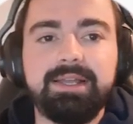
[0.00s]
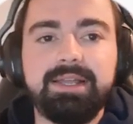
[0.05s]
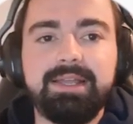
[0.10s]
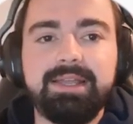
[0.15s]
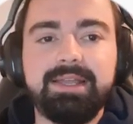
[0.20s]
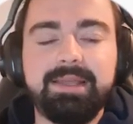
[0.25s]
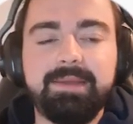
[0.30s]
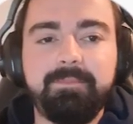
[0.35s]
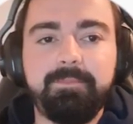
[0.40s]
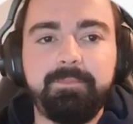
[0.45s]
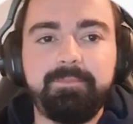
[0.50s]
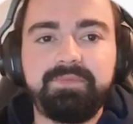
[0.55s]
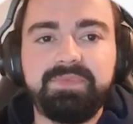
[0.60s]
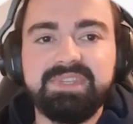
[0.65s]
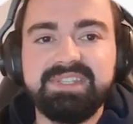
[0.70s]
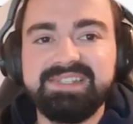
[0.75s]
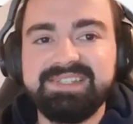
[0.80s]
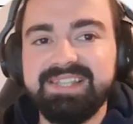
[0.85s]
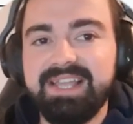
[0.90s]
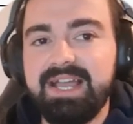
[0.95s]
a
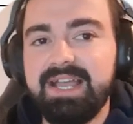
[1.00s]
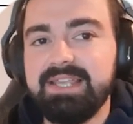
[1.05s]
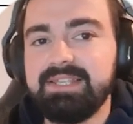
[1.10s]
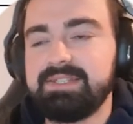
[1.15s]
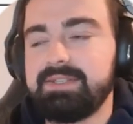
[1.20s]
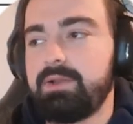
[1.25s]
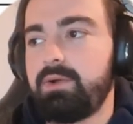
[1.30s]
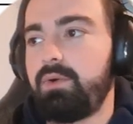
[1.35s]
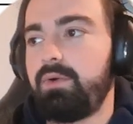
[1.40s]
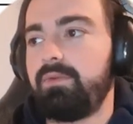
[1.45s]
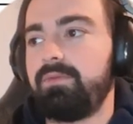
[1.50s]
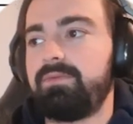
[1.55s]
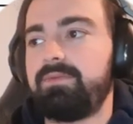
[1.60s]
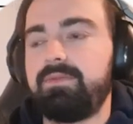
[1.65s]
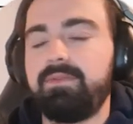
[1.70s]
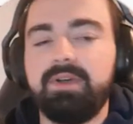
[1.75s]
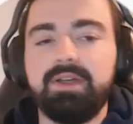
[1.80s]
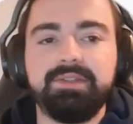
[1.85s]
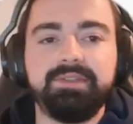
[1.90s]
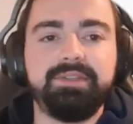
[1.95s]
size of
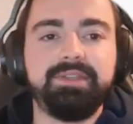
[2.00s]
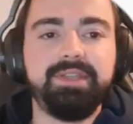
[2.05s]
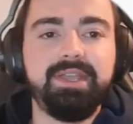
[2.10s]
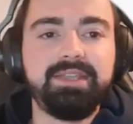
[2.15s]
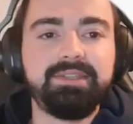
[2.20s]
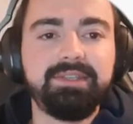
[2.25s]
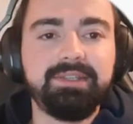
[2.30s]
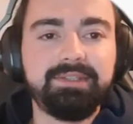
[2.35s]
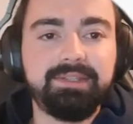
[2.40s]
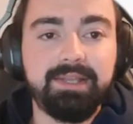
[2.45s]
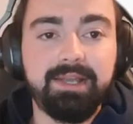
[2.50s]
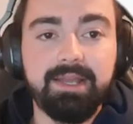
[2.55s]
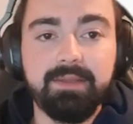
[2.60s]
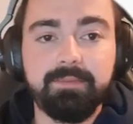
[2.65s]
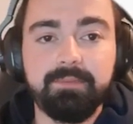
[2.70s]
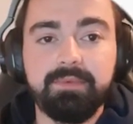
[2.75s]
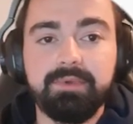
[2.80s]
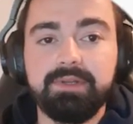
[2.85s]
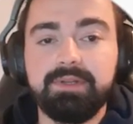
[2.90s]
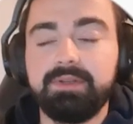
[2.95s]
a data
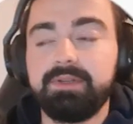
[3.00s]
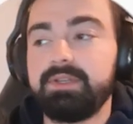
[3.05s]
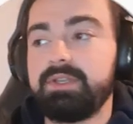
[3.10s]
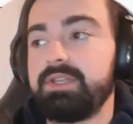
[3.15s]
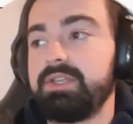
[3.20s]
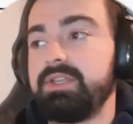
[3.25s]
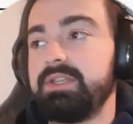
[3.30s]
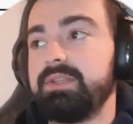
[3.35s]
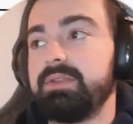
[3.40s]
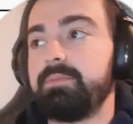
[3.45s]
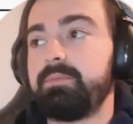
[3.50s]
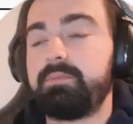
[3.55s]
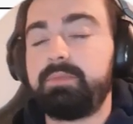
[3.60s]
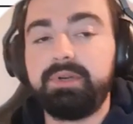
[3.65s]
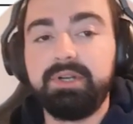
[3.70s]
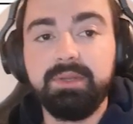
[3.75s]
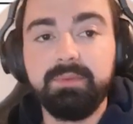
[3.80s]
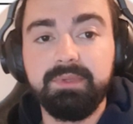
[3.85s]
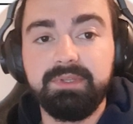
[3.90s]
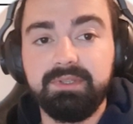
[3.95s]
type in
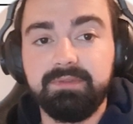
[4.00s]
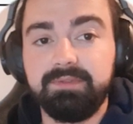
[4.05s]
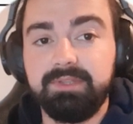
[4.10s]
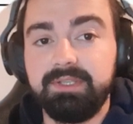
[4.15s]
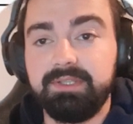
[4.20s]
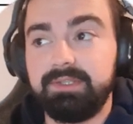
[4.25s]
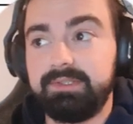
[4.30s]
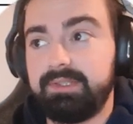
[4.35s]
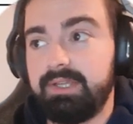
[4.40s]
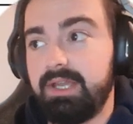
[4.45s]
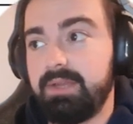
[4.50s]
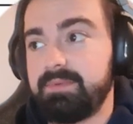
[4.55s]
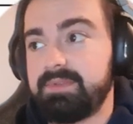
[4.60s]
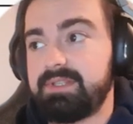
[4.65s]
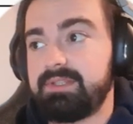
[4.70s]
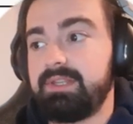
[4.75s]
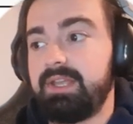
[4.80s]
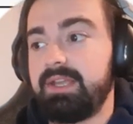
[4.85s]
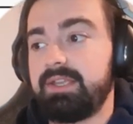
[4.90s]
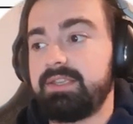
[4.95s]
primitive data
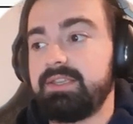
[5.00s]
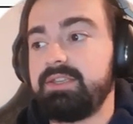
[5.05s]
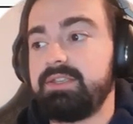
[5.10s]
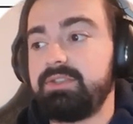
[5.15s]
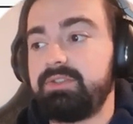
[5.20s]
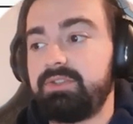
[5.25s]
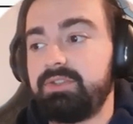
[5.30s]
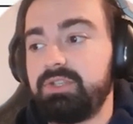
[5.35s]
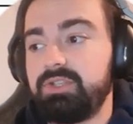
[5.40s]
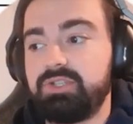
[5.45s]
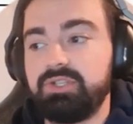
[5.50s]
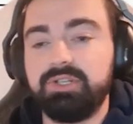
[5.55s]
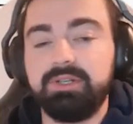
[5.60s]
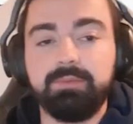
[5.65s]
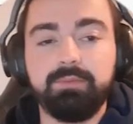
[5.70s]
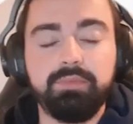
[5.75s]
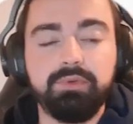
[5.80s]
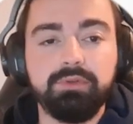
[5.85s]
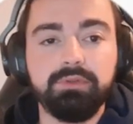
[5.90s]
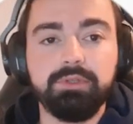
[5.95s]
types like integer,
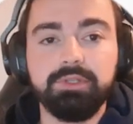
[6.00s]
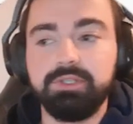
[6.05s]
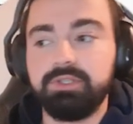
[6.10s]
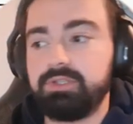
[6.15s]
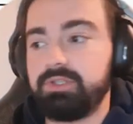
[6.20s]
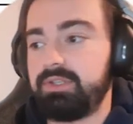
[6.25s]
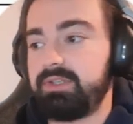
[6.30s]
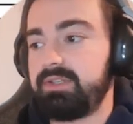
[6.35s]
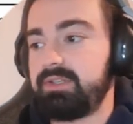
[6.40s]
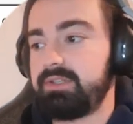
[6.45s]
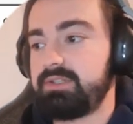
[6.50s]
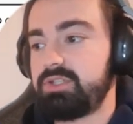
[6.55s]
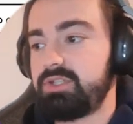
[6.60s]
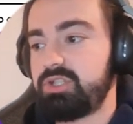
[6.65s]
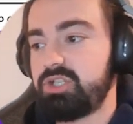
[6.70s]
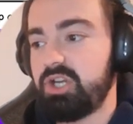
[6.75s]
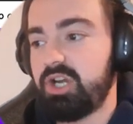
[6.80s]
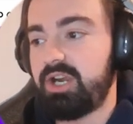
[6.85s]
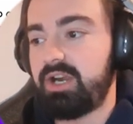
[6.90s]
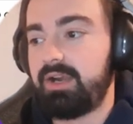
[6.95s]
boolean,
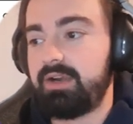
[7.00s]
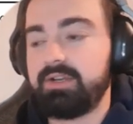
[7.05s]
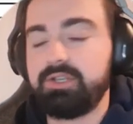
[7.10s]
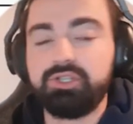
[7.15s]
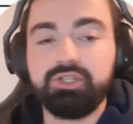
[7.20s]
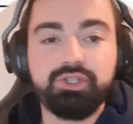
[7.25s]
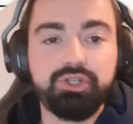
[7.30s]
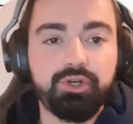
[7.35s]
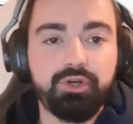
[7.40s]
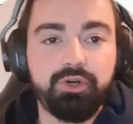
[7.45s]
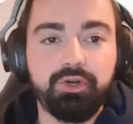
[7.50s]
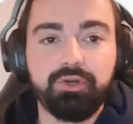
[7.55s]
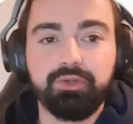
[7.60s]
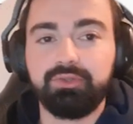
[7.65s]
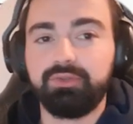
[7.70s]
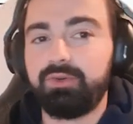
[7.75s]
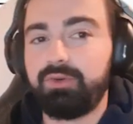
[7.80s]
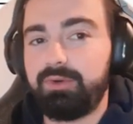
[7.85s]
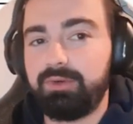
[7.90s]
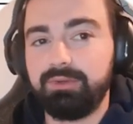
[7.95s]
char, short,
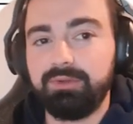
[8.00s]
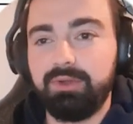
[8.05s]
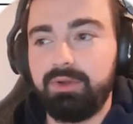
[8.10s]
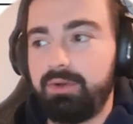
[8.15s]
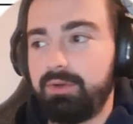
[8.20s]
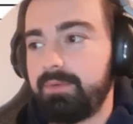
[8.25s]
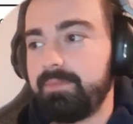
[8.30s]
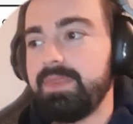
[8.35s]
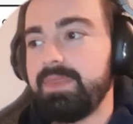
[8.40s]
or long.